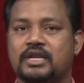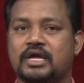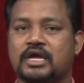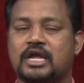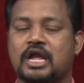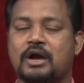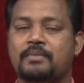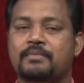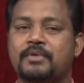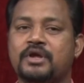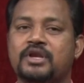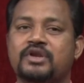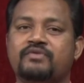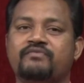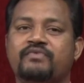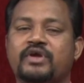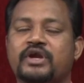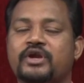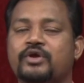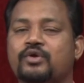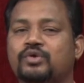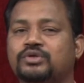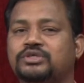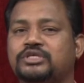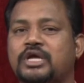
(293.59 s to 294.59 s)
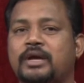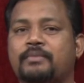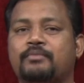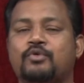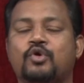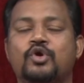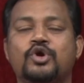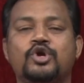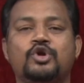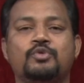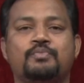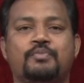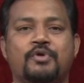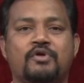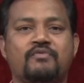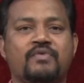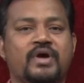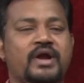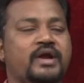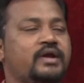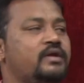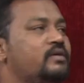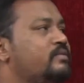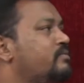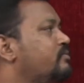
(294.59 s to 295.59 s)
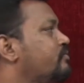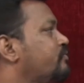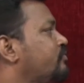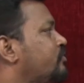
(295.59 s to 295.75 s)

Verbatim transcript: the coming videos, I am going to provide